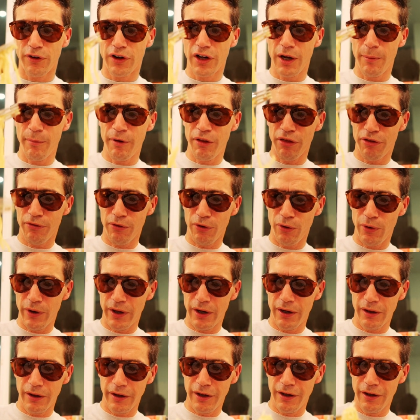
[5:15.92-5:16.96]
for coming through
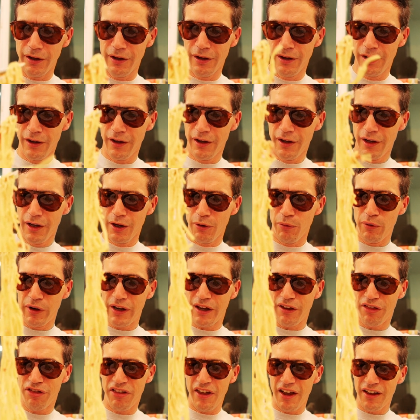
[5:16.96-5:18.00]
Italy. We
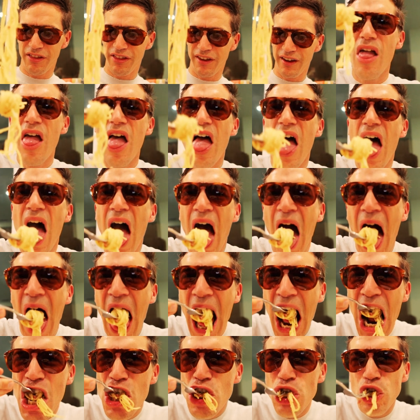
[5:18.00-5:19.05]
can thank the
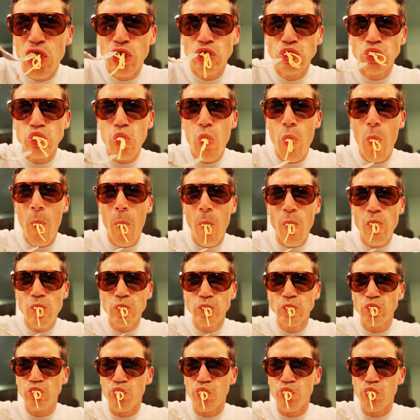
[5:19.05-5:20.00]
Italians. This is